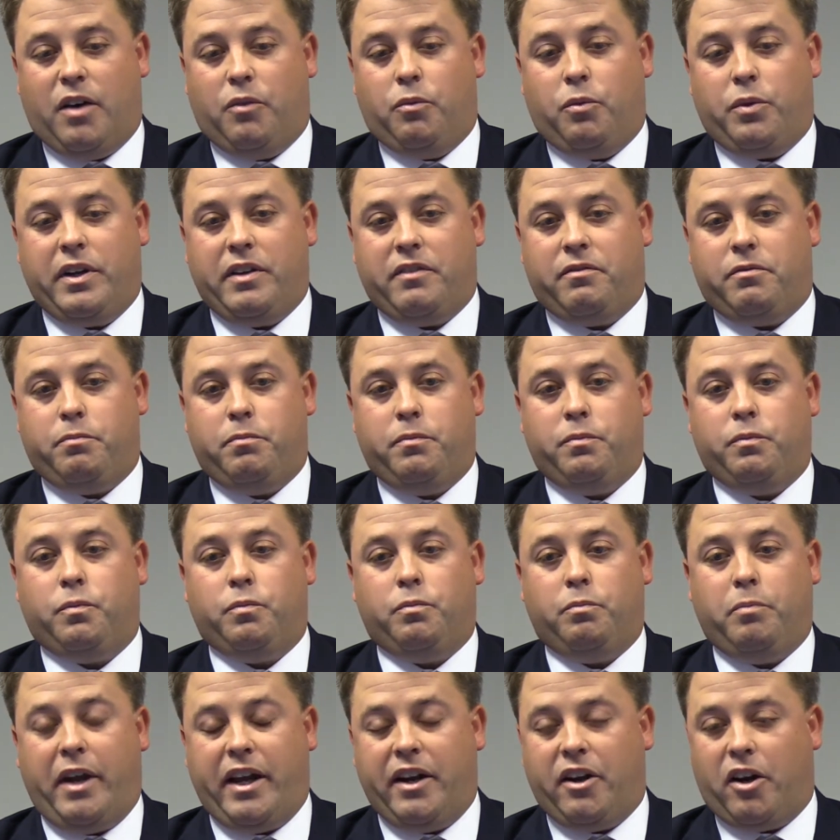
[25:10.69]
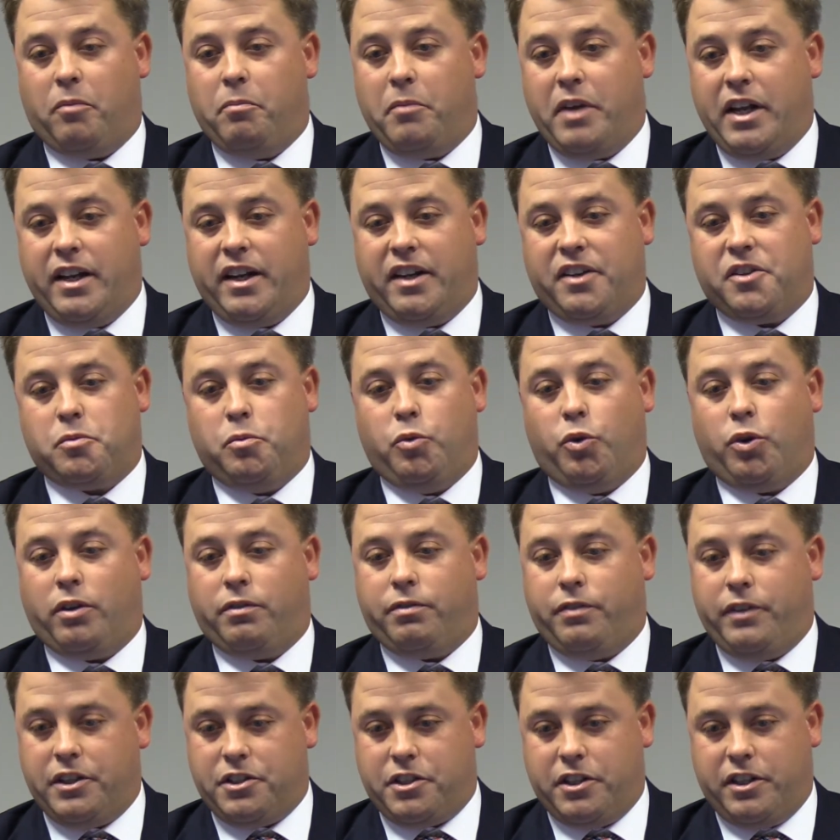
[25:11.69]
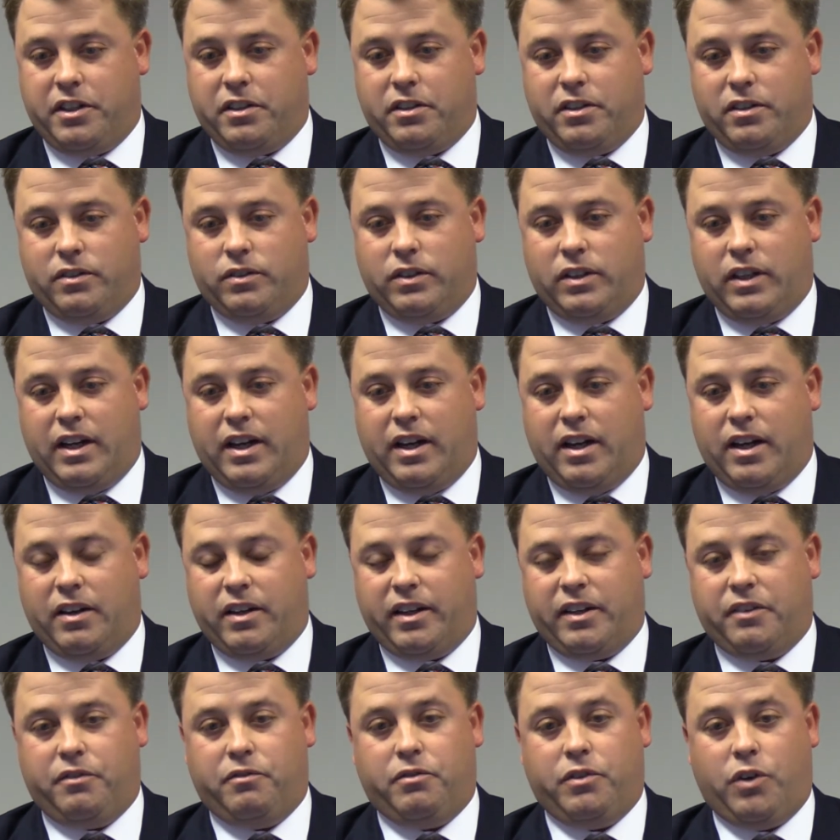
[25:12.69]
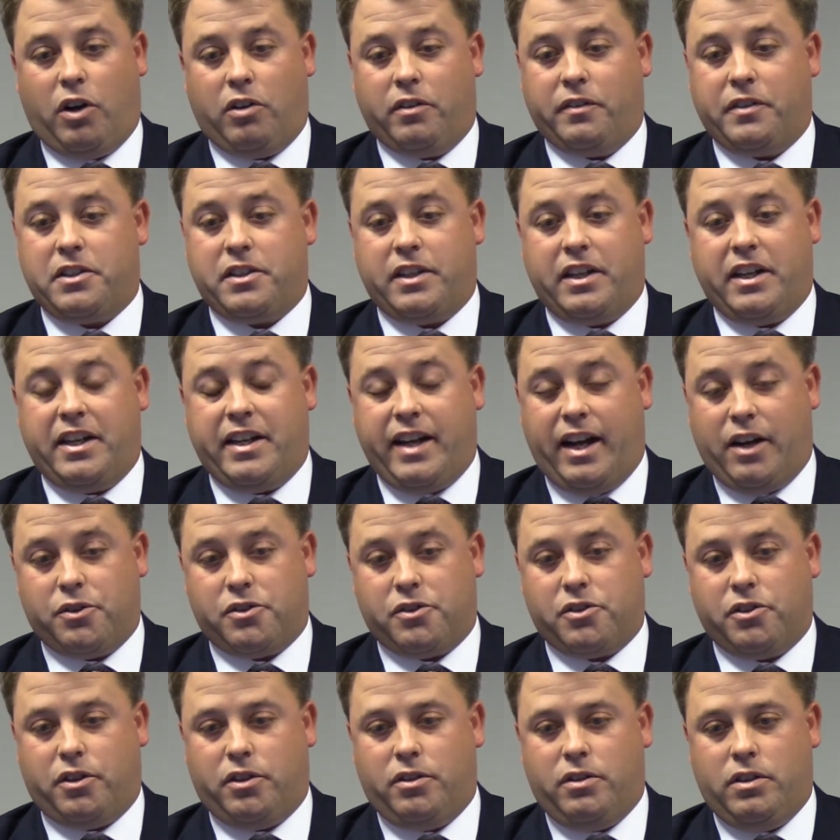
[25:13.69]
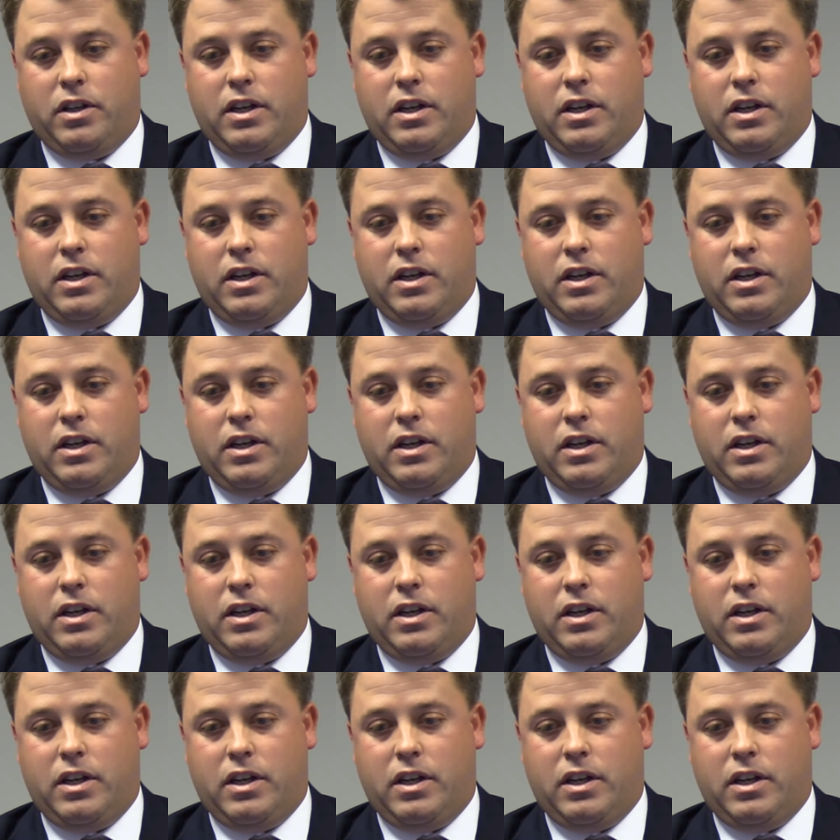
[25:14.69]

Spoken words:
we've made our meetings more efficient involving City Council.